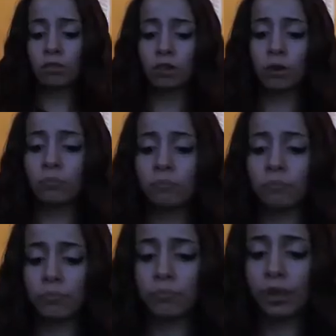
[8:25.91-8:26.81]
So
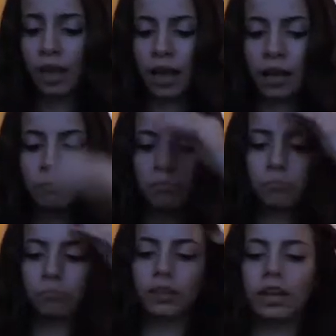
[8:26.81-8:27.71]
um,
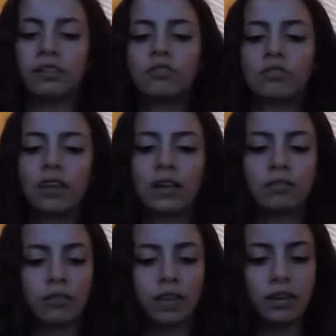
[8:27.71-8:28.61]
it just
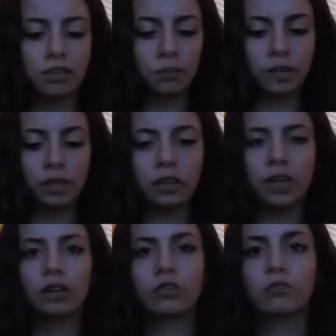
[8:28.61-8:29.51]
has lace up here,
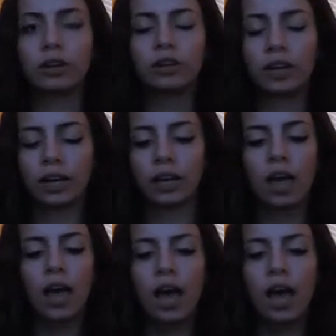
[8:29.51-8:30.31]
and it goes around your neck,